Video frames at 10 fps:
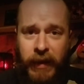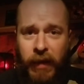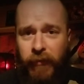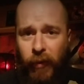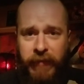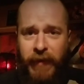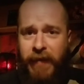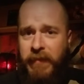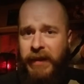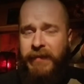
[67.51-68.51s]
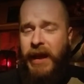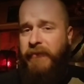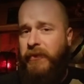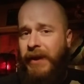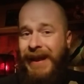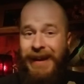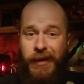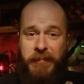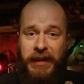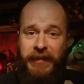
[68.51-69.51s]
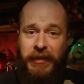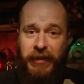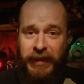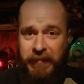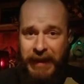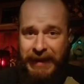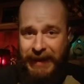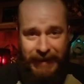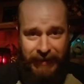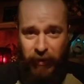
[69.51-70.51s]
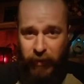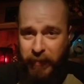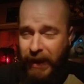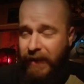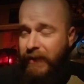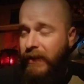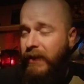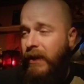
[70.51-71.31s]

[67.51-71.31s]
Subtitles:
45 minutes after it aired, because I couldn't get my kid to go to bed.